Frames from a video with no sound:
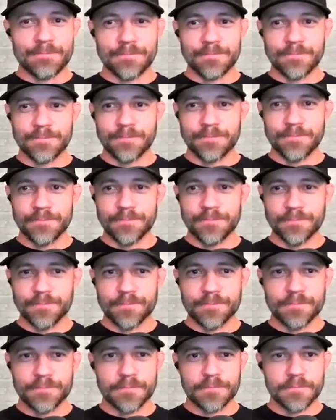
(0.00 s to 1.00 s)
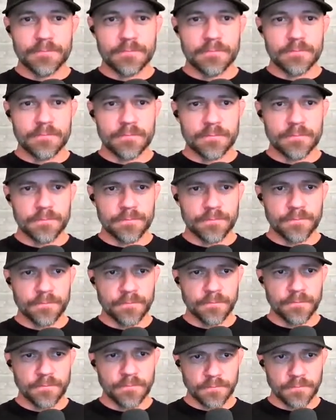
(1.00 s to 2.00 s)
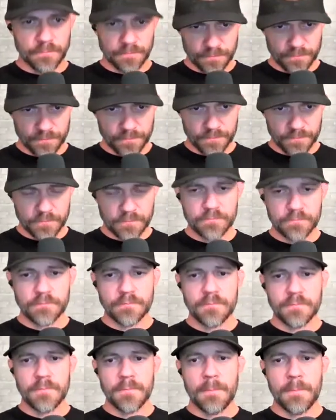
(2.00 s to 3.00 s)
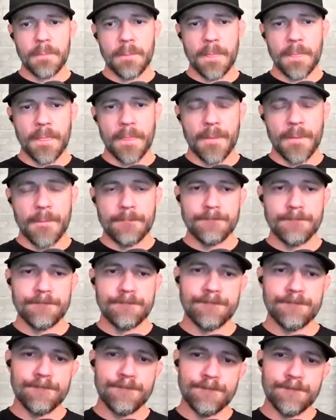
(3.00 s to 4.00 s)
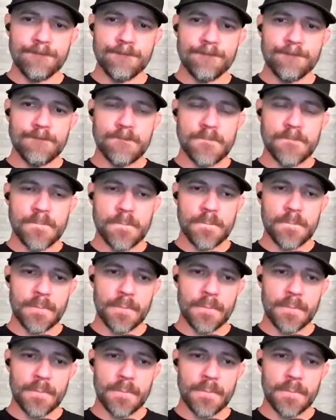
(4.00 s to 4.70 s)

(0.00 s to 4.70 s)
[no speech]